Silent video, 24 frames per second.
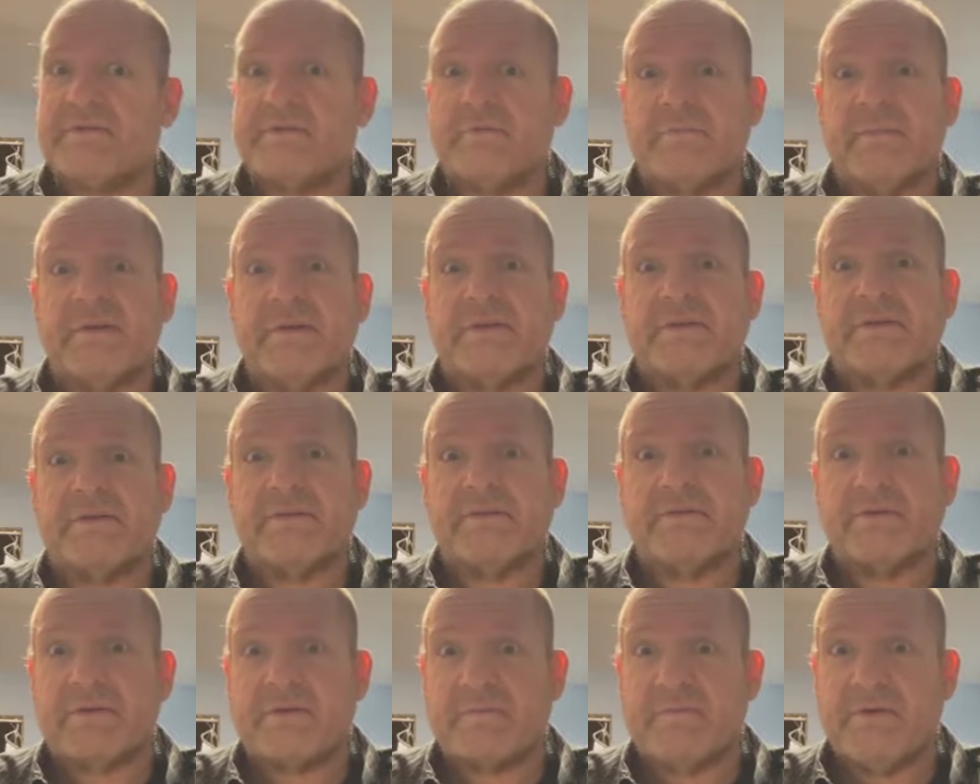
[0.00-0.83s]
which would be
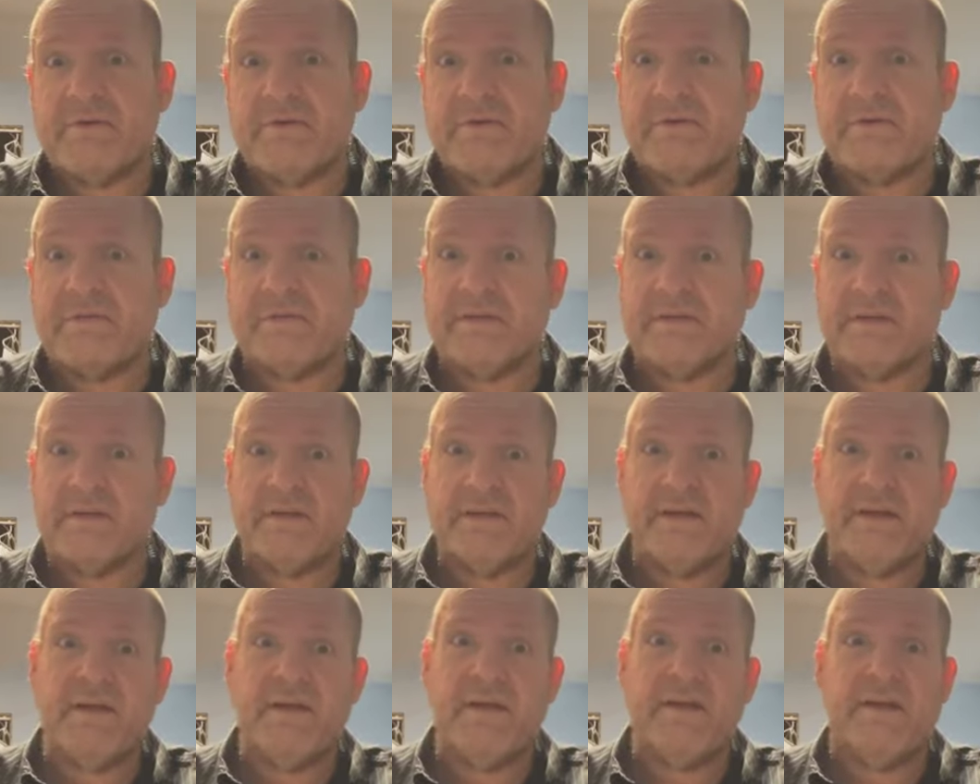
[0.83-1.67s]
too smooth.
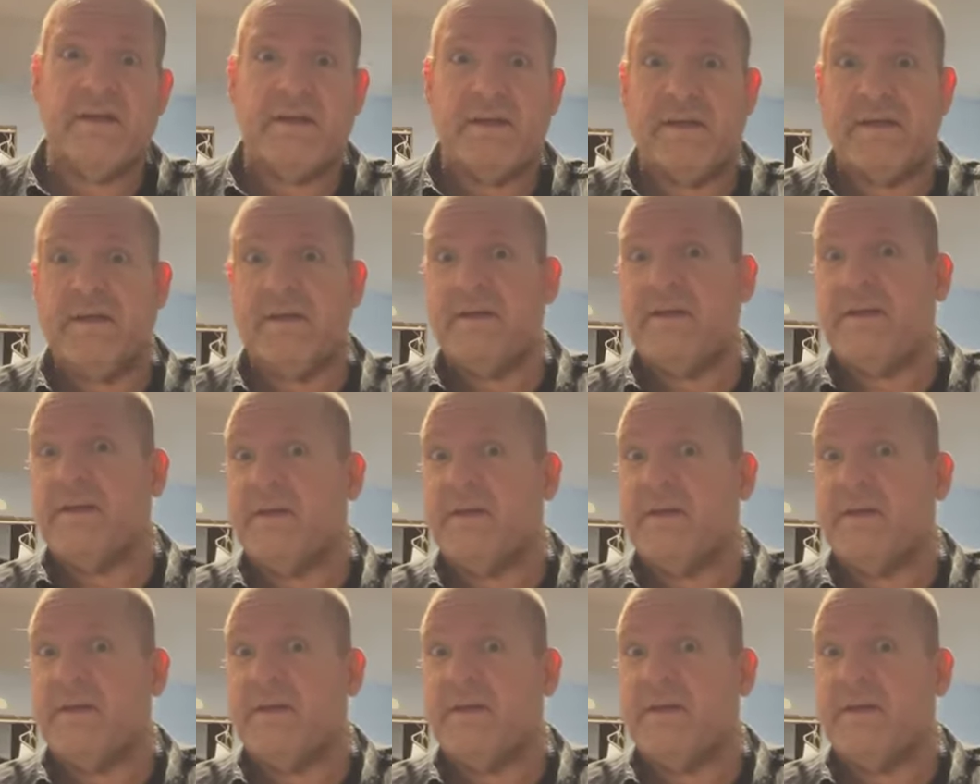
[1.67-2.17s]
Ti,